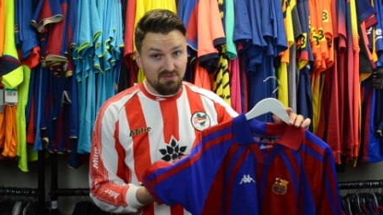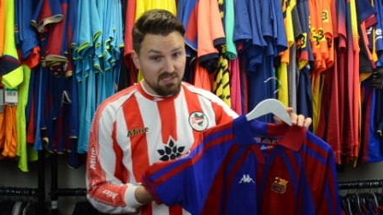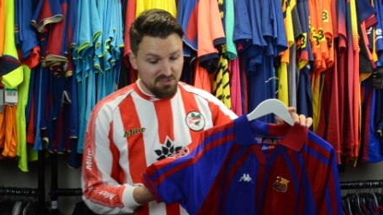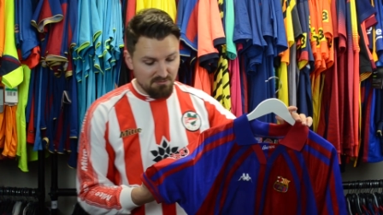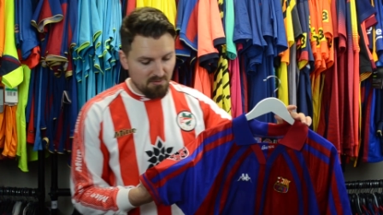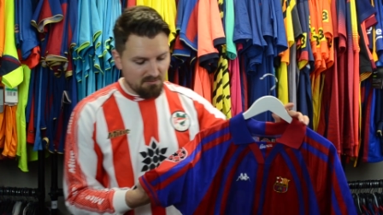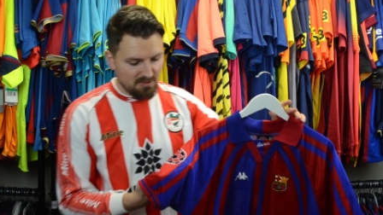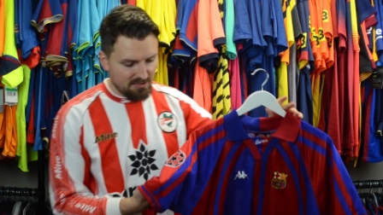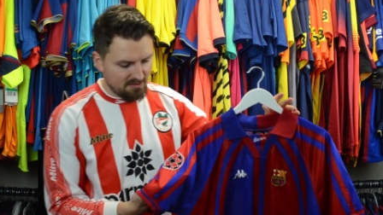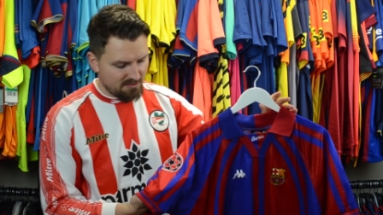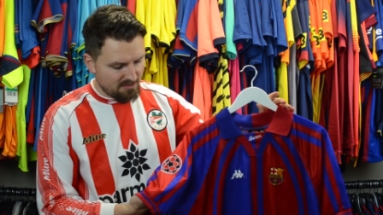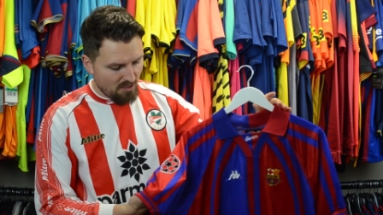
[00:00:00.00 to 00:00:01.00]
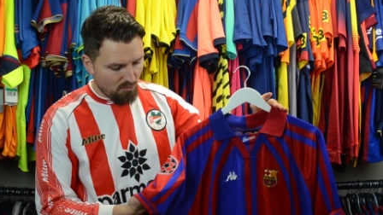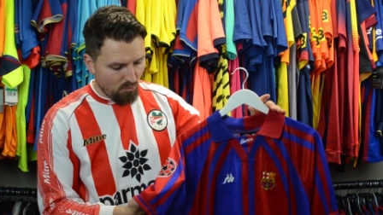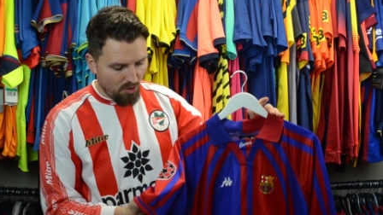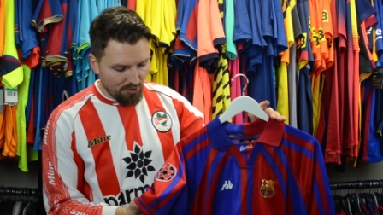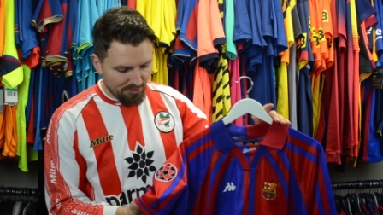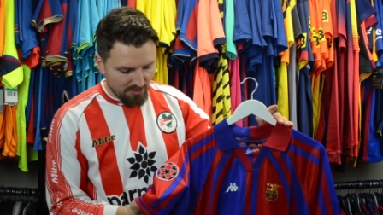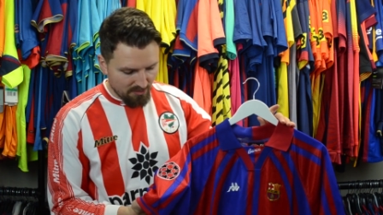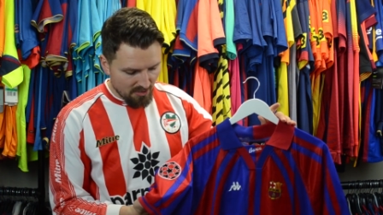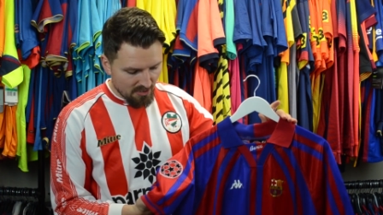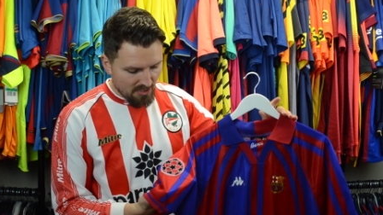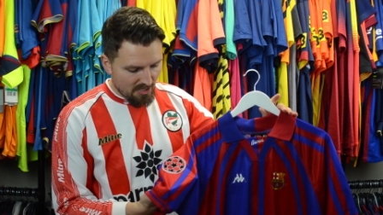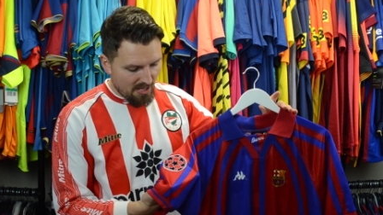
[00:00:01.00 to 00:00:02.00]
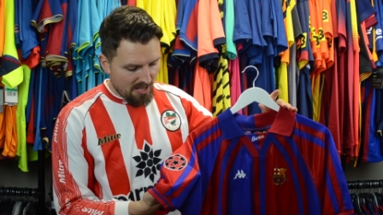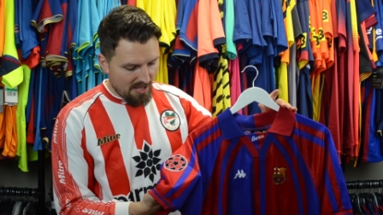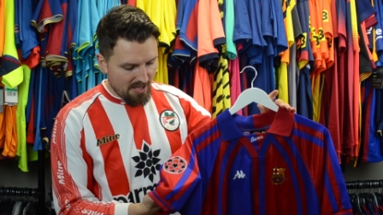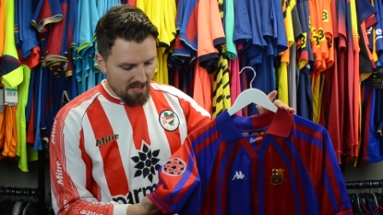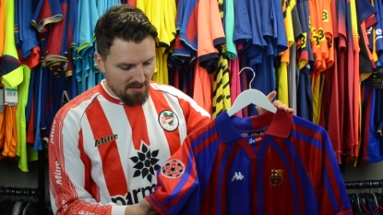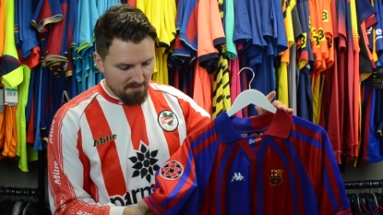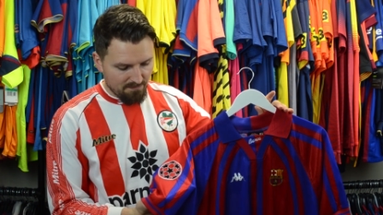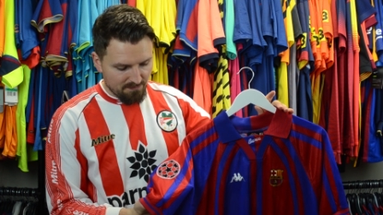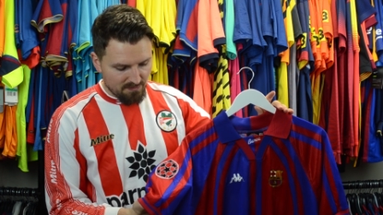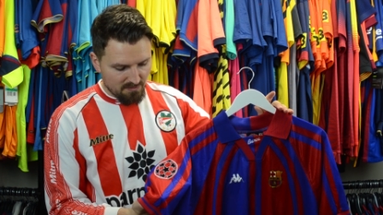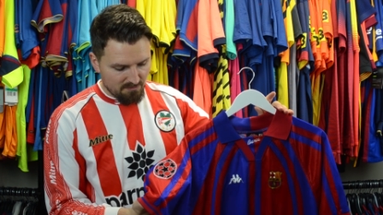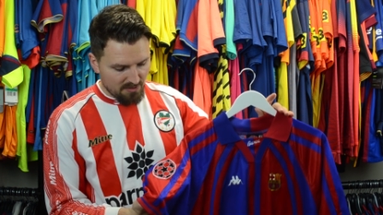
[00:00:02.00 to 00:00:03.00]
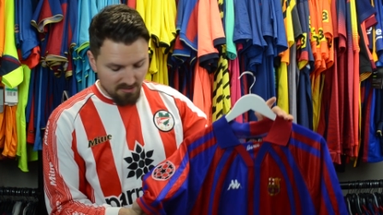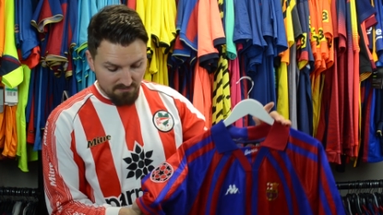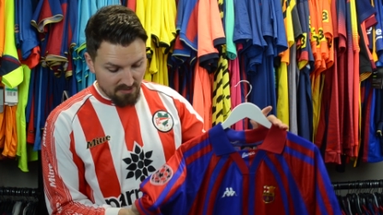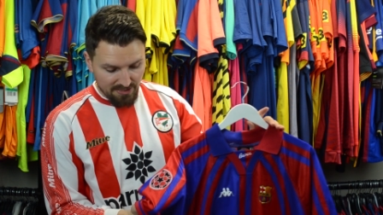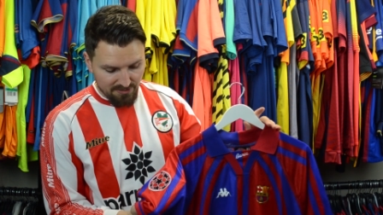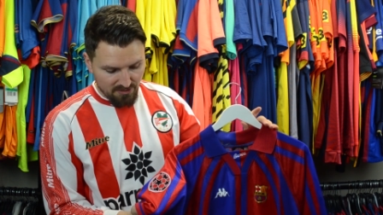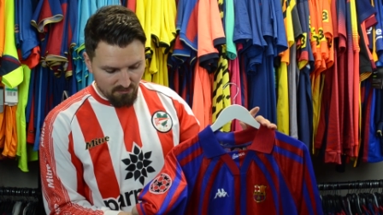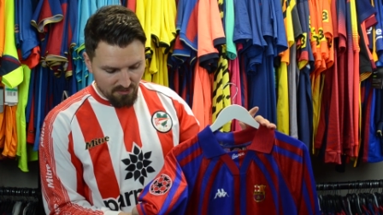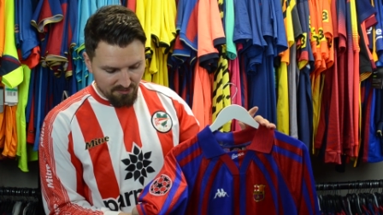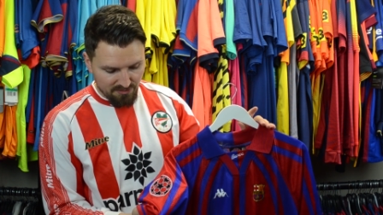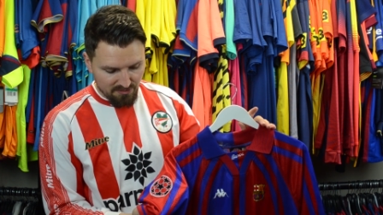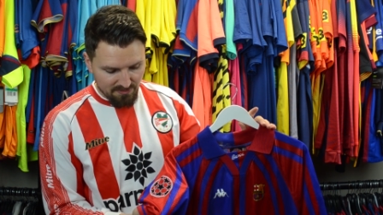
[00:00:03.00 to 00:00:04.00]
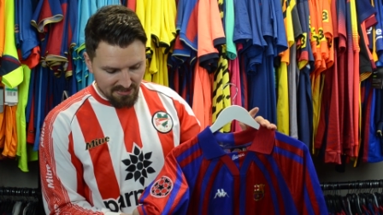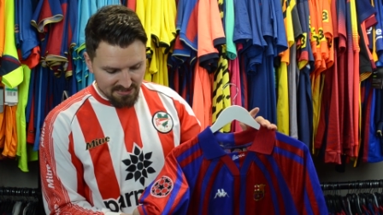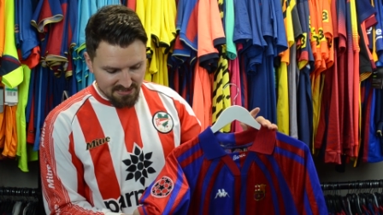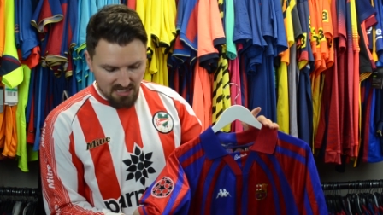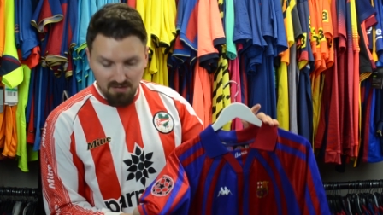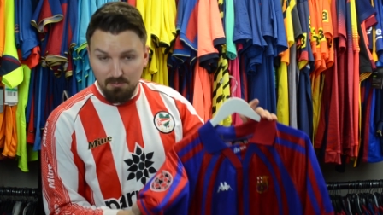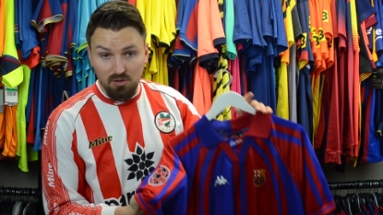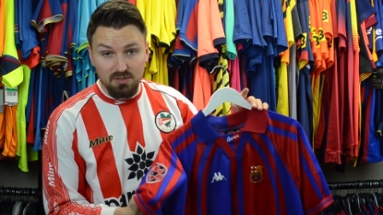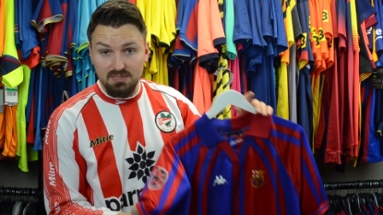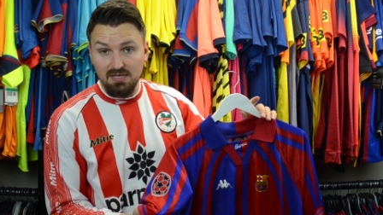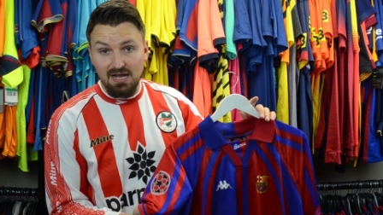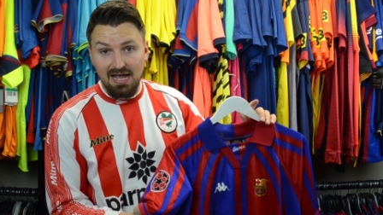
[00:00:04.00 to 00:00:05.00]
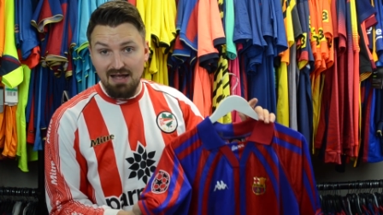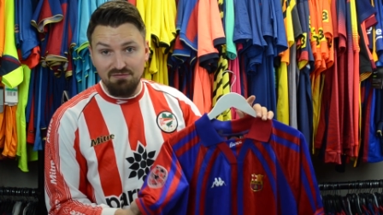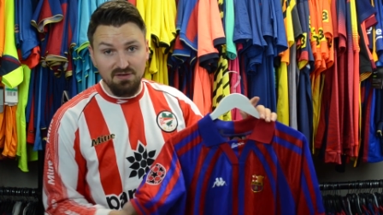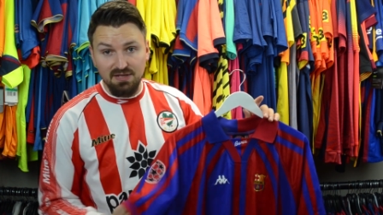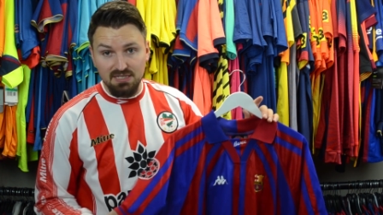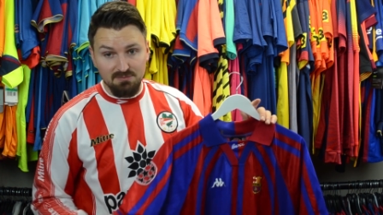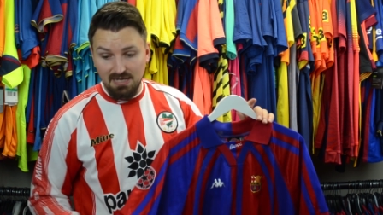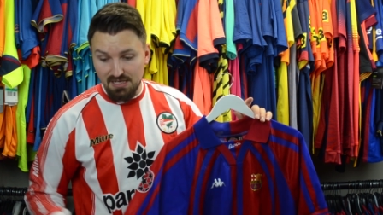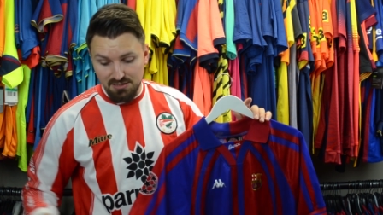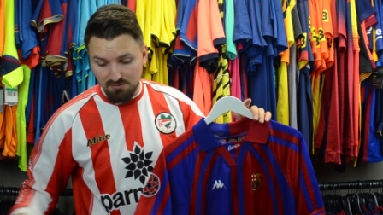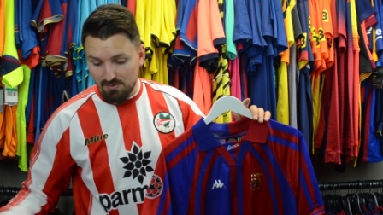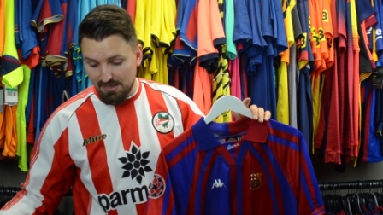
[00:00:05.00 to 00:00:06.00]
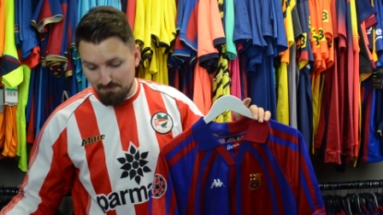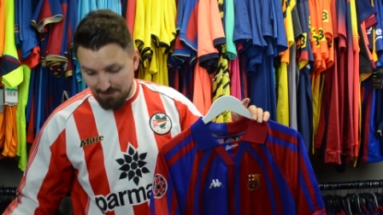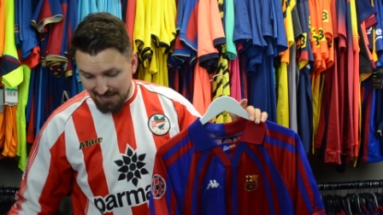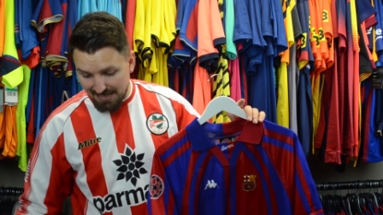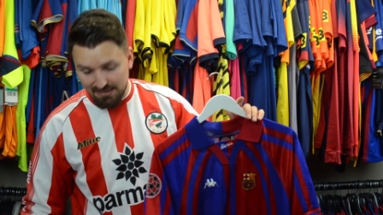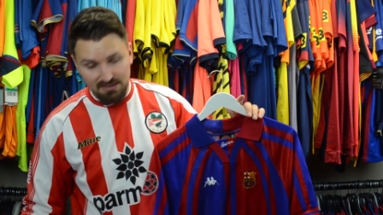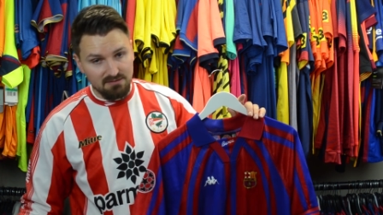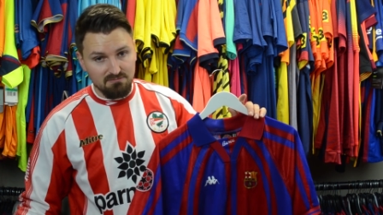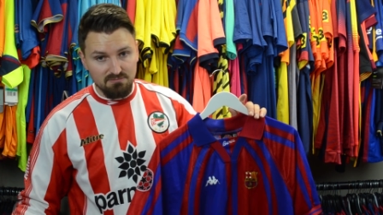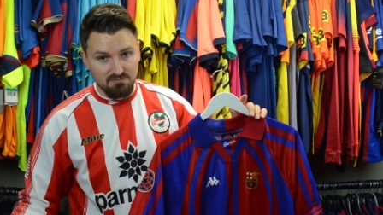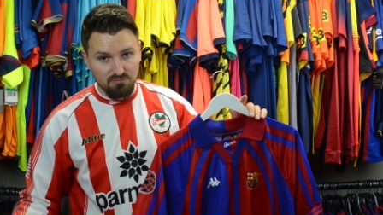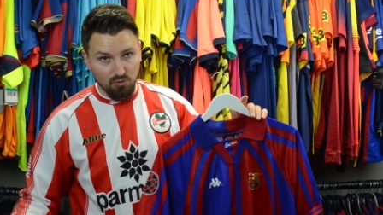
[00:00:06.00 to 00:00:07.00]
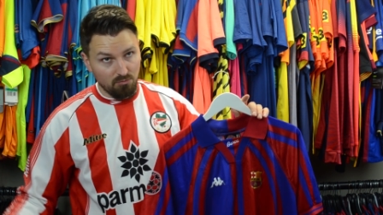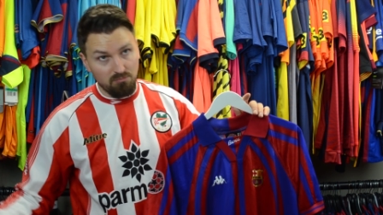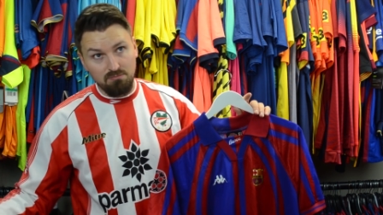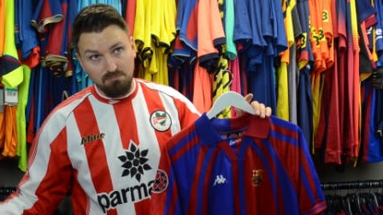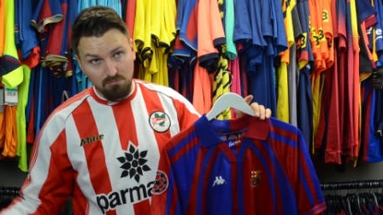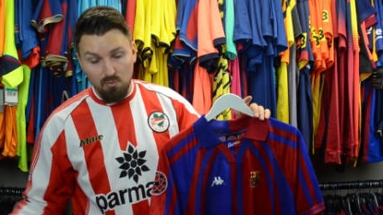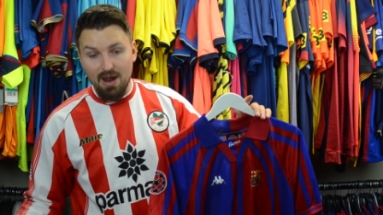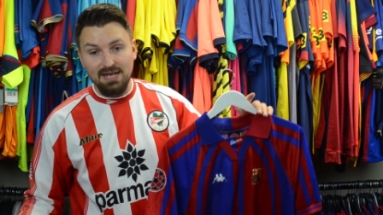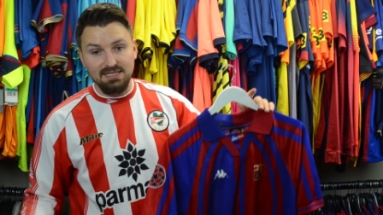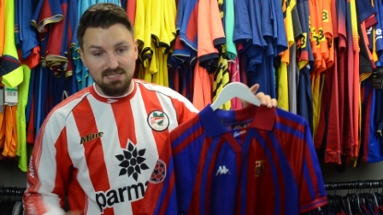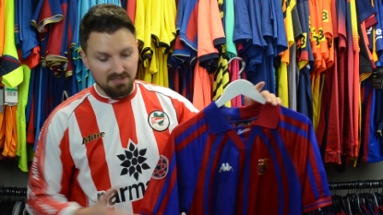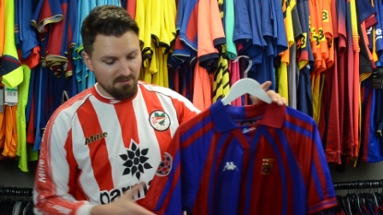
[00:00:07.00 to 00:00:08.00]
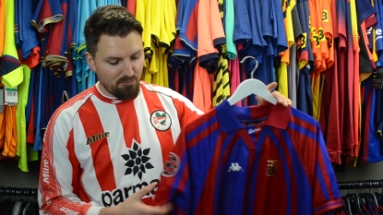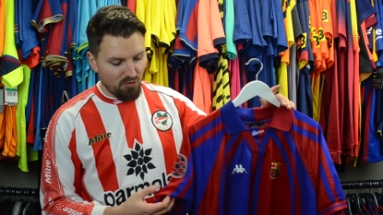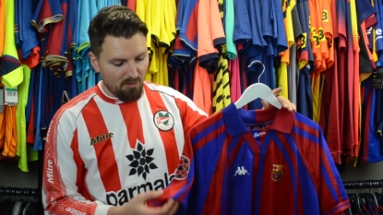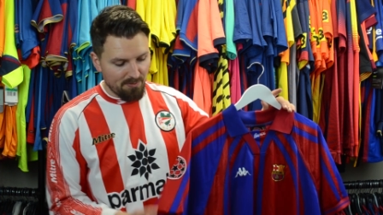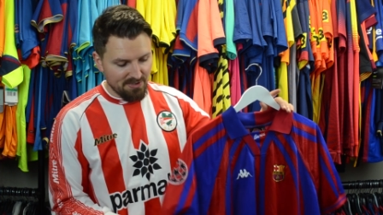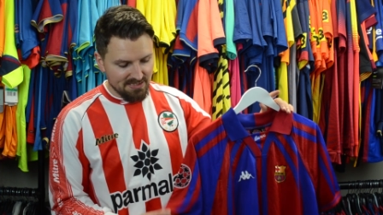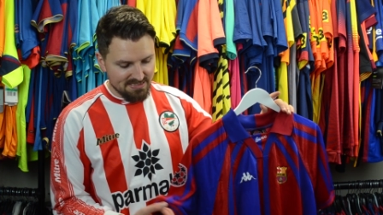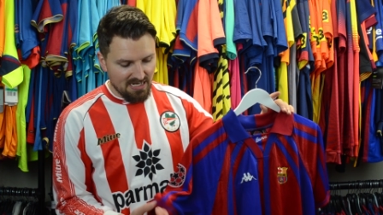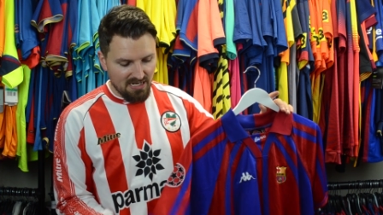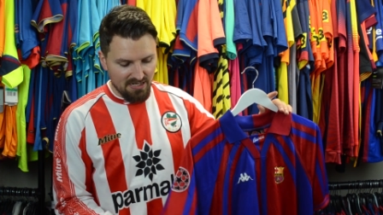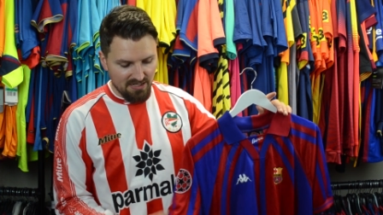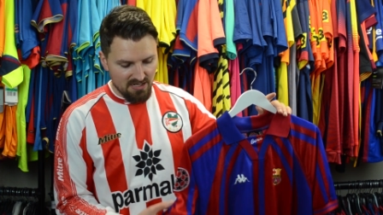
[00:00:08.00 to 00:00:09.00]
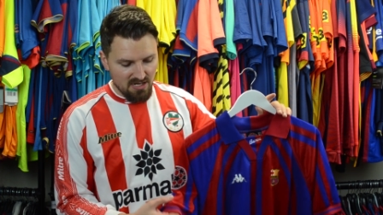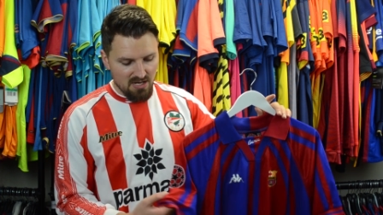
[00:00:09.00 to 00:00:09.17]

fans, you probably don't want to. Um, but I don't know what they were doing with that star ball. Because after this match, it went back, well, went to the proper design